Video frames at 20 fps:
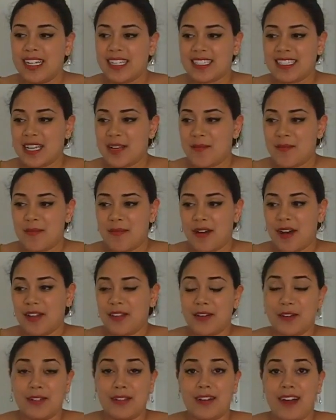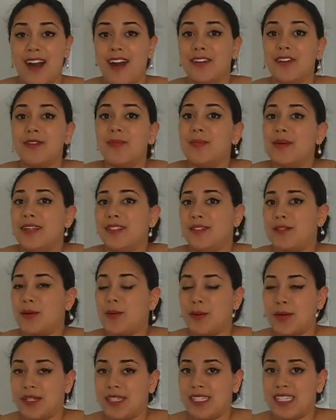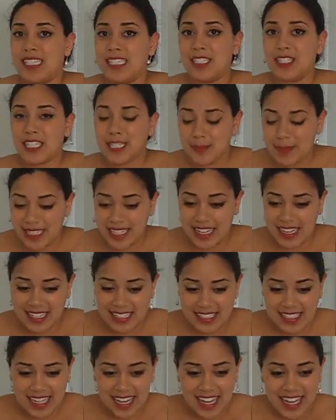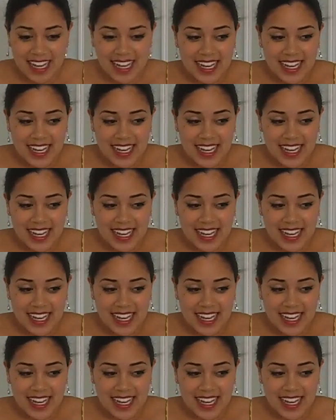some other underbust corsets, just because